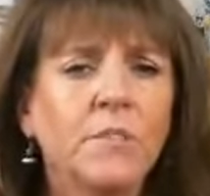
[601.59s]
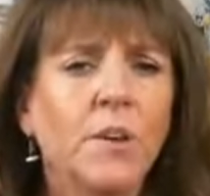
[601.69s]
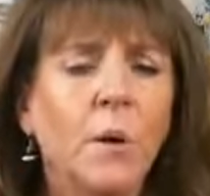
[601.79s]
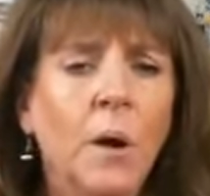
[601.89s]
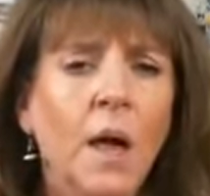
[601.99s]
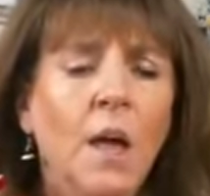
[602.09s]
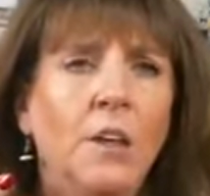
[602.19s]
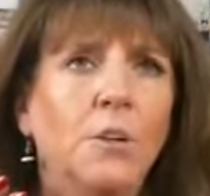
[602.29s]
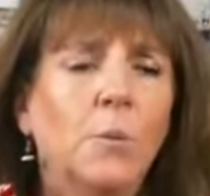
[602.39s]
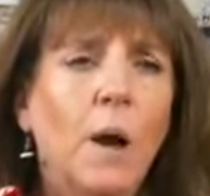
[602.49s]
So
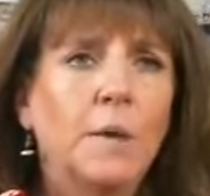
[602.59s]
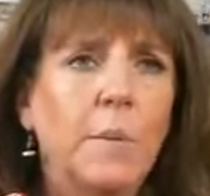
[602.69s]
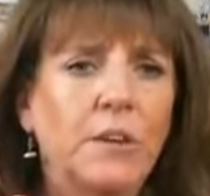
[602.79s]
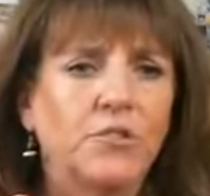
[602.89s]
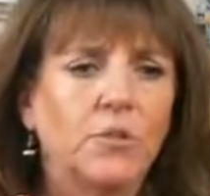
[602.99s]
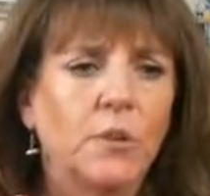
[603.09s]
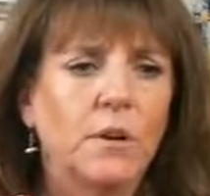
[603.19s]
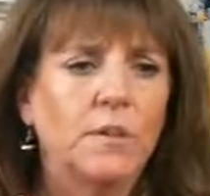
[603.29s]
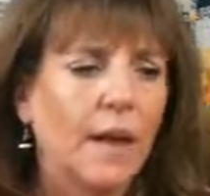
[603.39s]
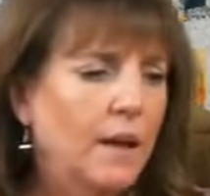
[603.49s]
you want to make
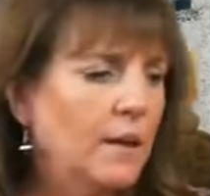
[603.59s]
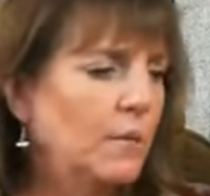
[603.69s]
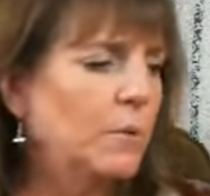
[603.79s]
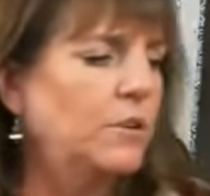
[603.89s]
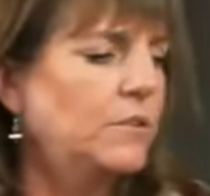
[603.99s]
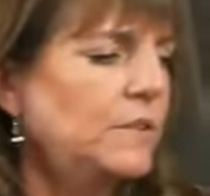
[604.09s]
sure that when you're